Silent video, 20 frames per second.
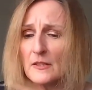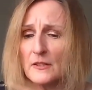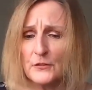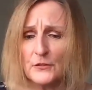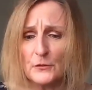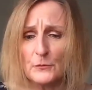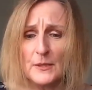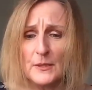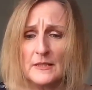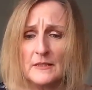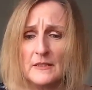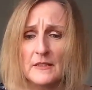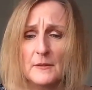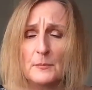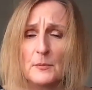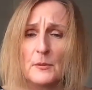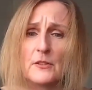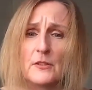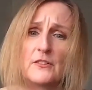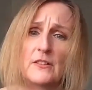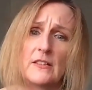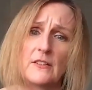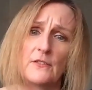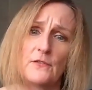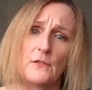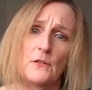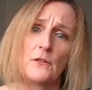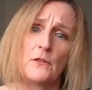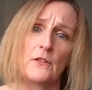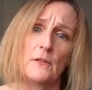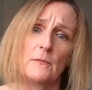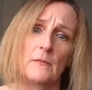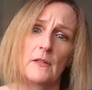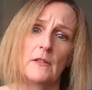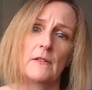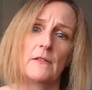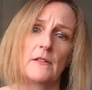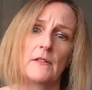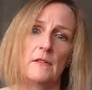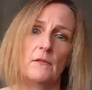So we did a project for them
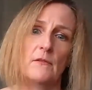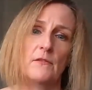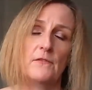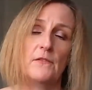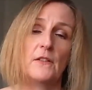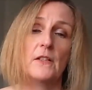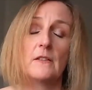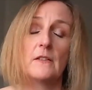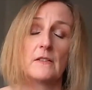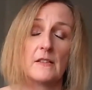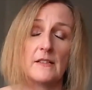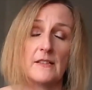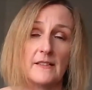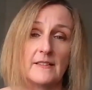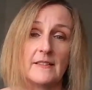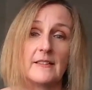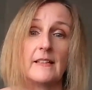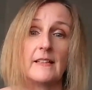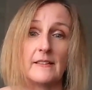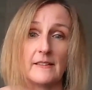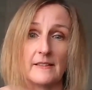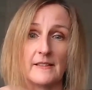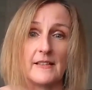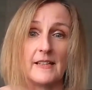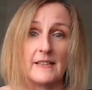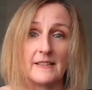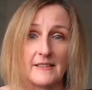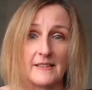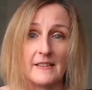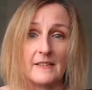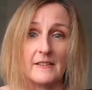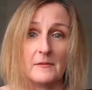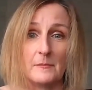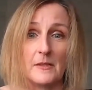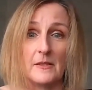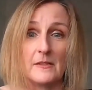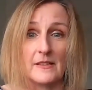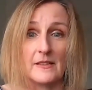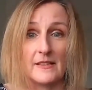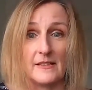that firstly assessed that talent
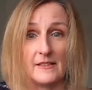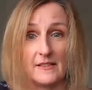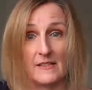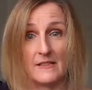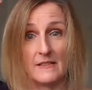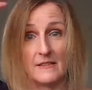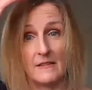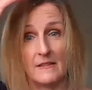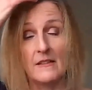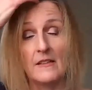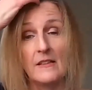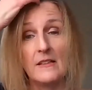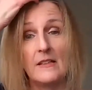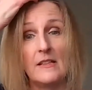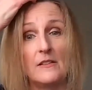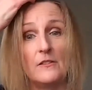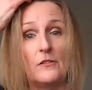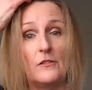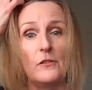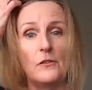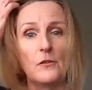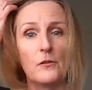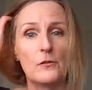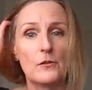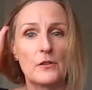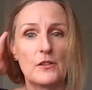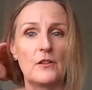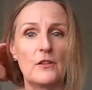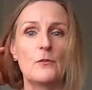market in New York.